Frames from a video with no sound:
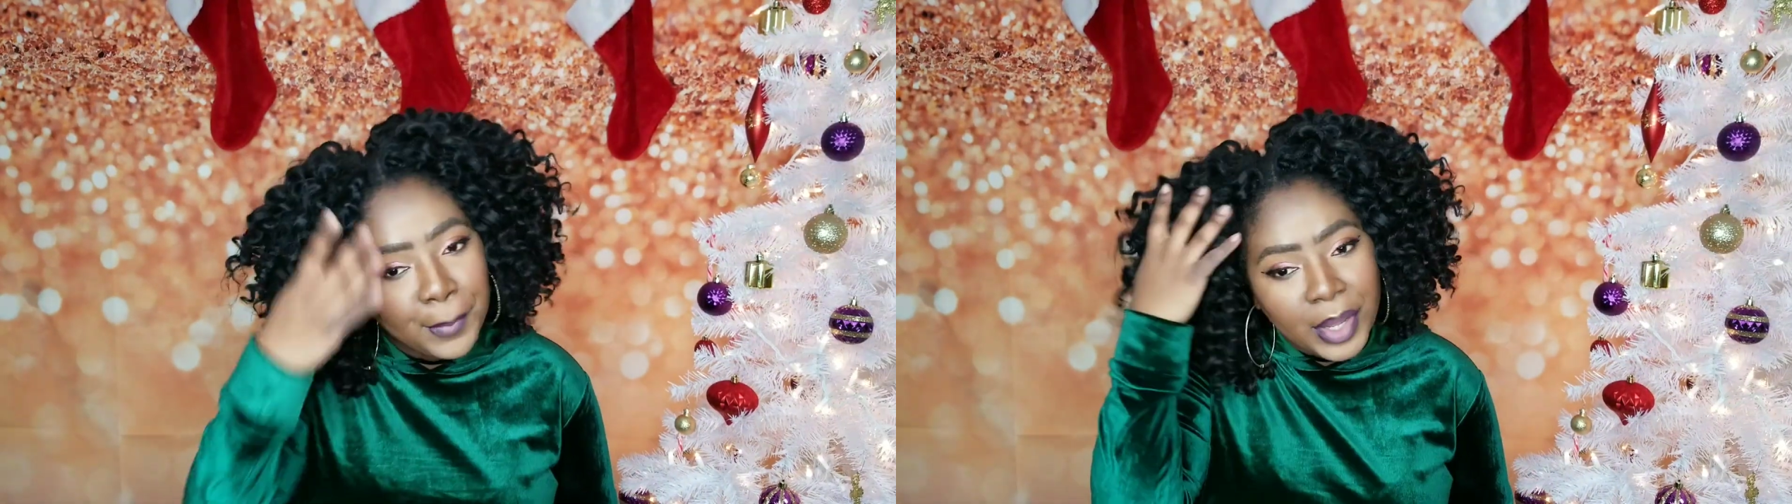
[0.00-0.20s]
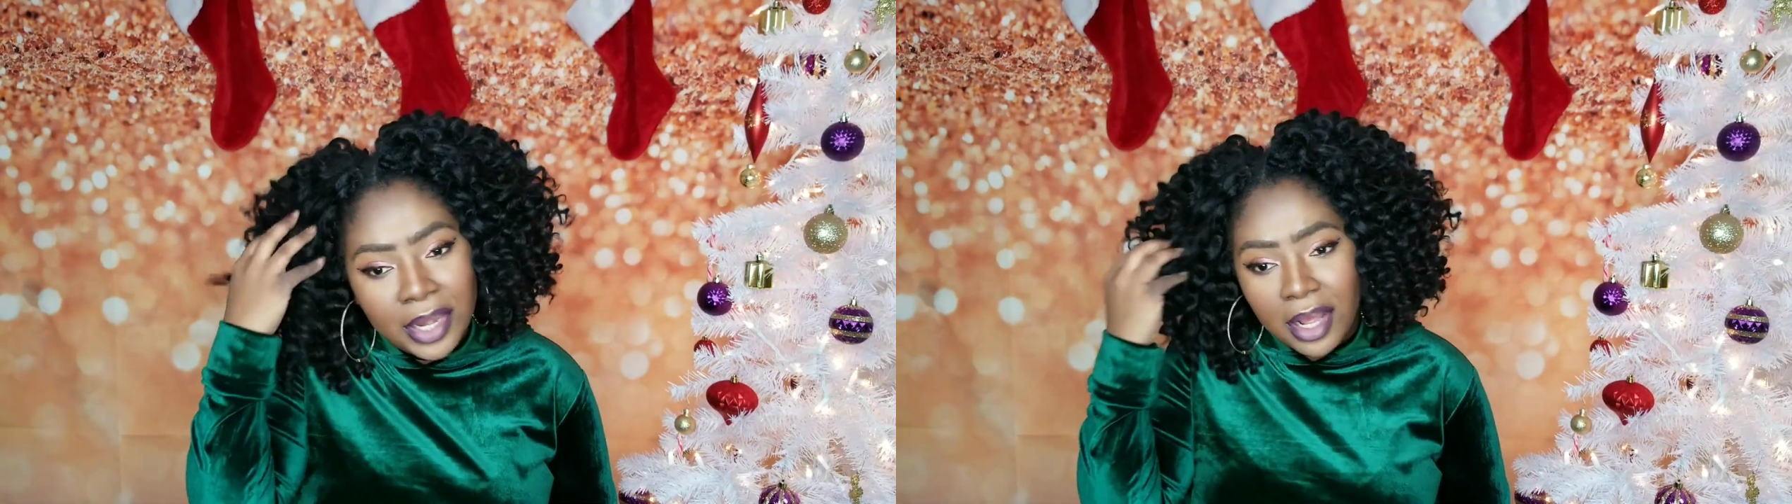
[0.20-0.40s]

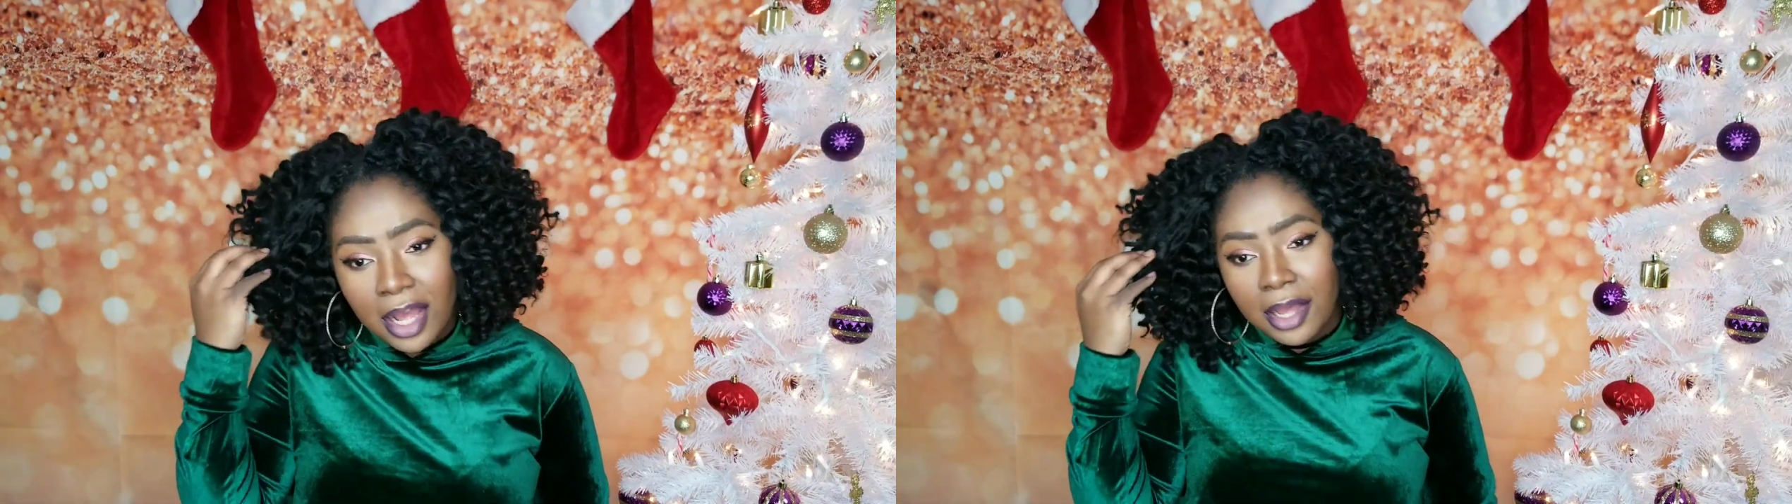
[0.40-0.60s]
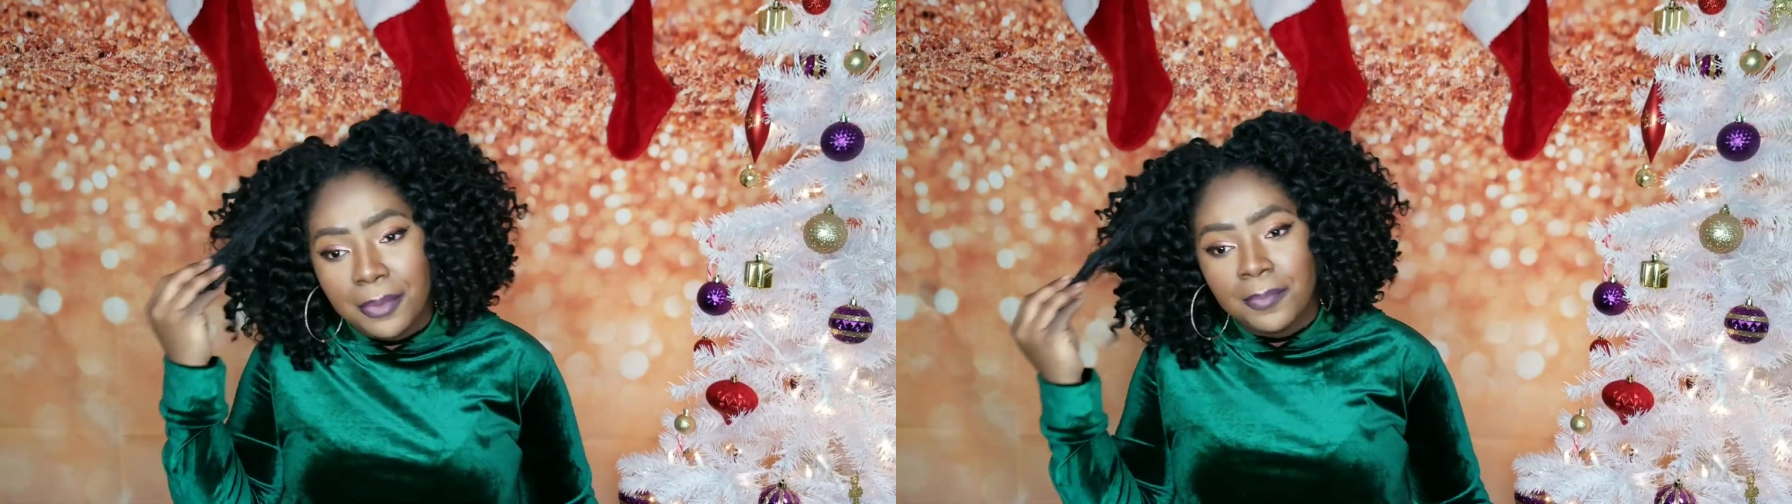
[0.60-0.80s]
But
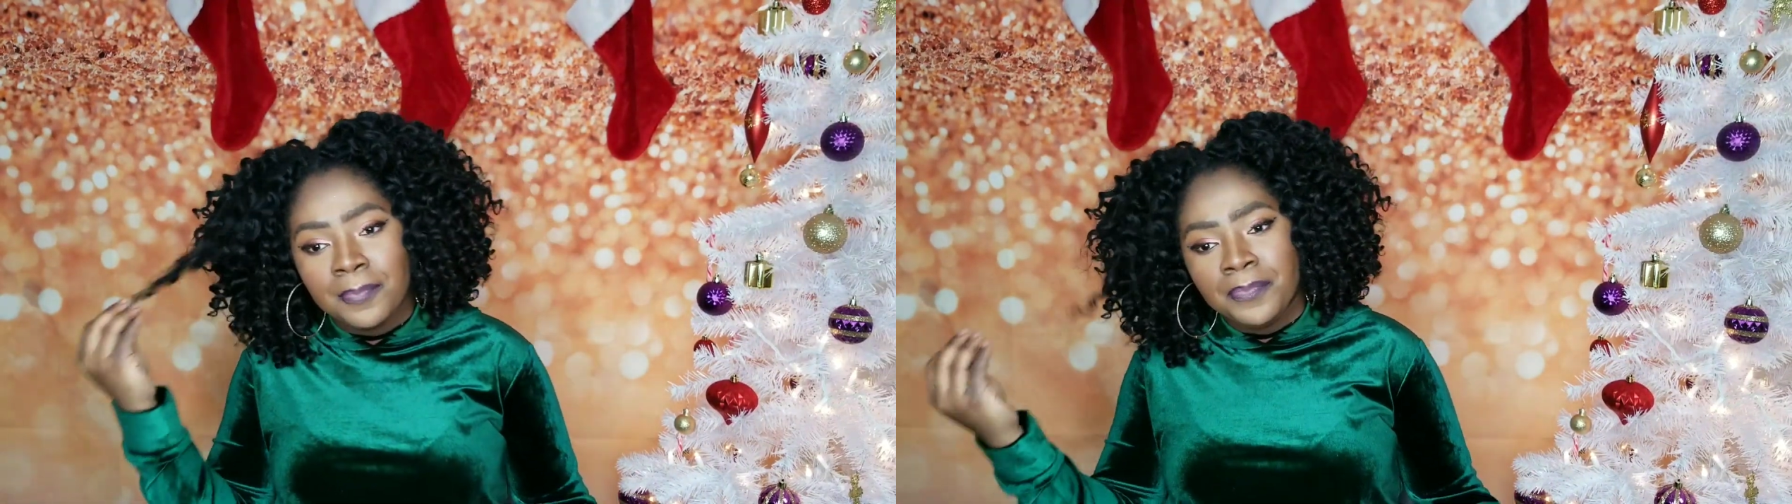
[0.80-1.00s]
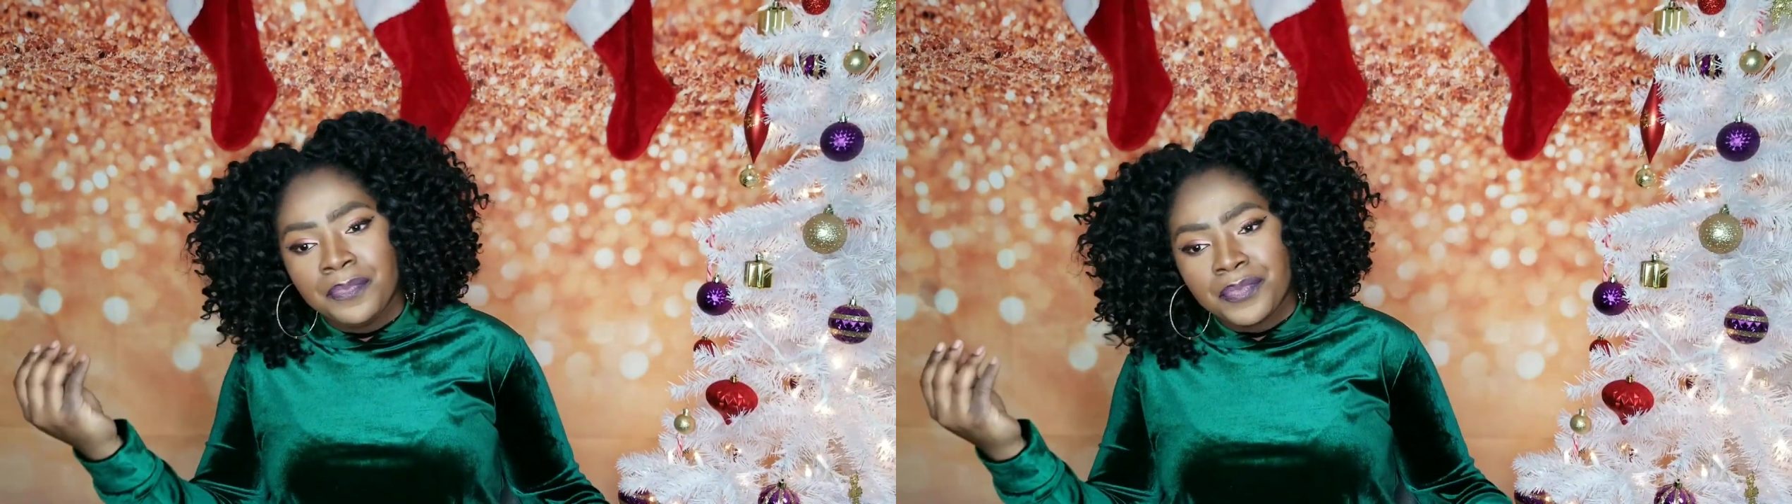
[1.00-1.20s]

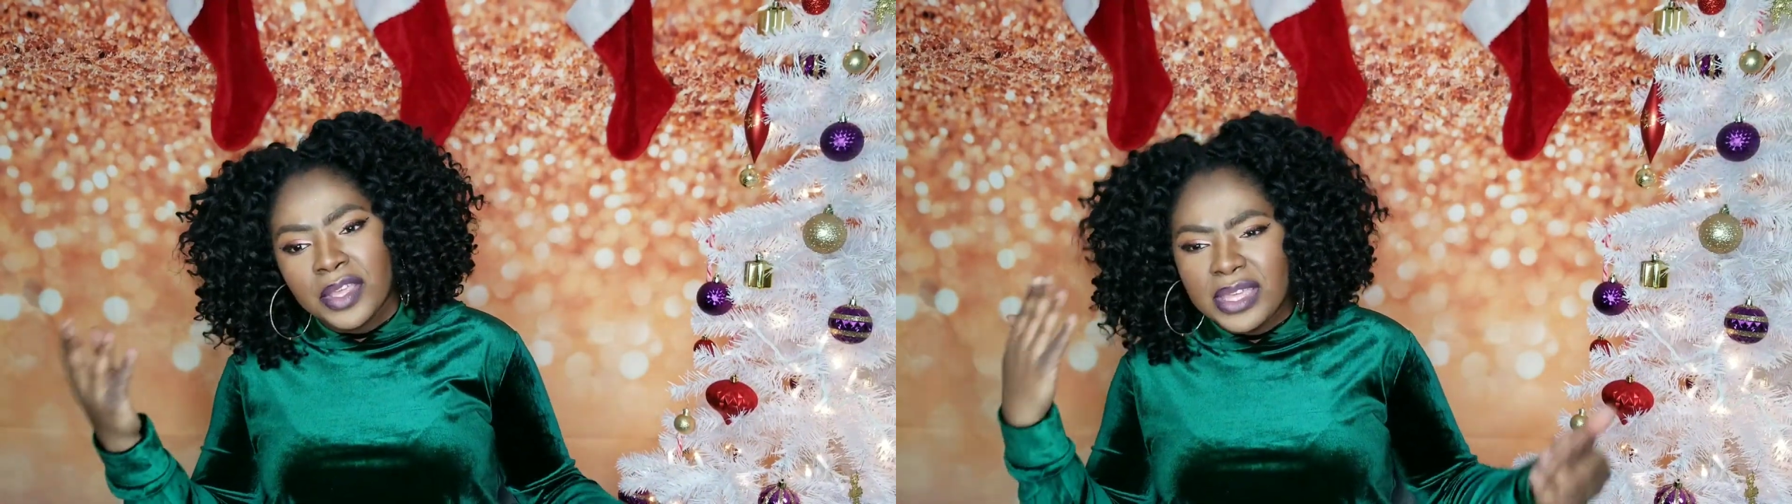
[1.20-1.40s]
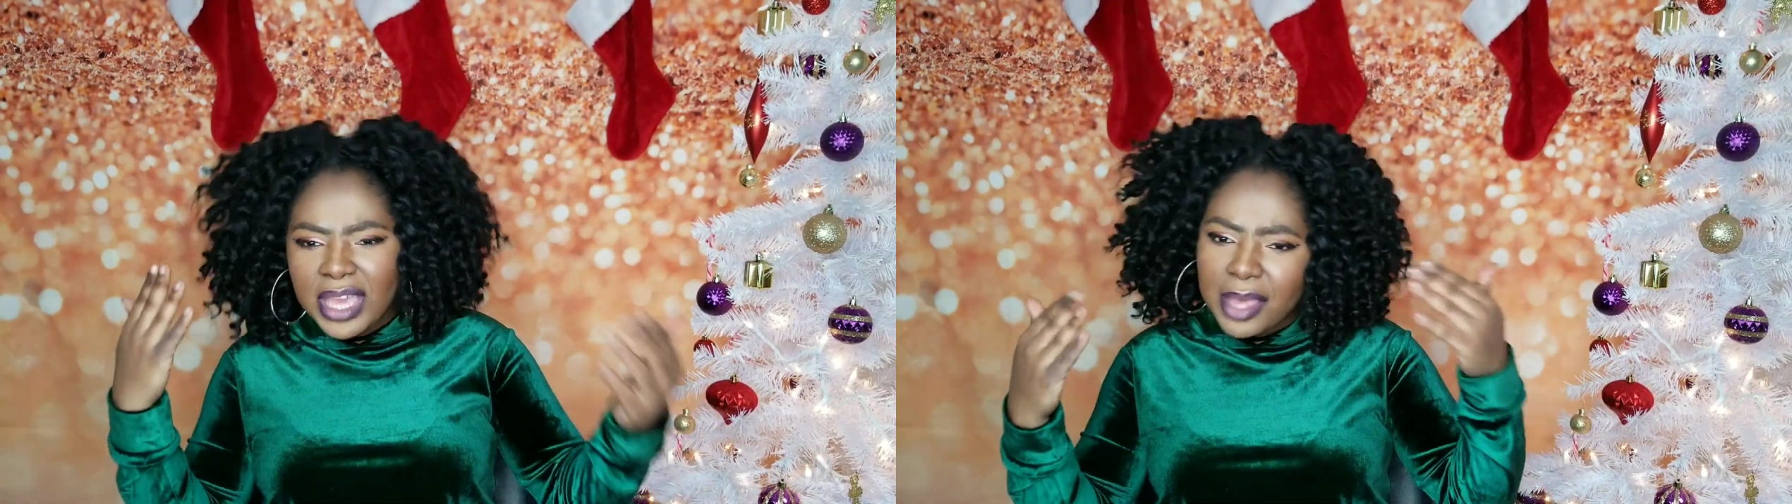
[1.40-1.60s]

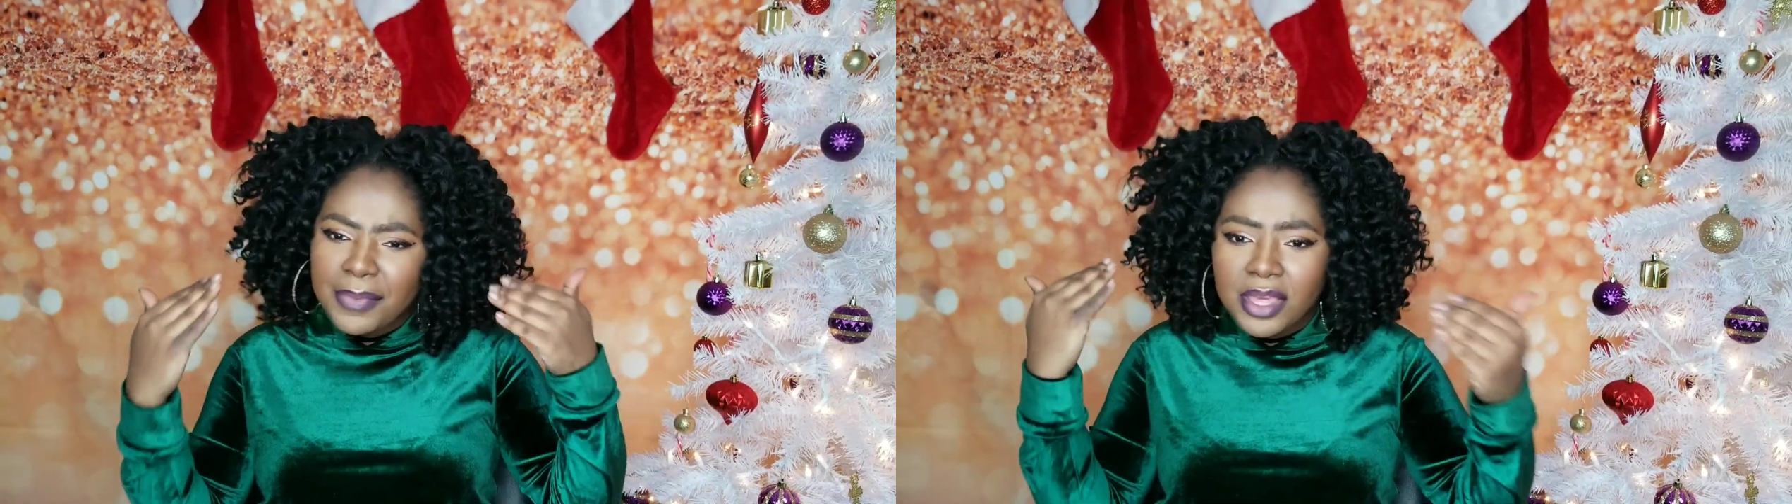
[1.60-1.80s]
yeah,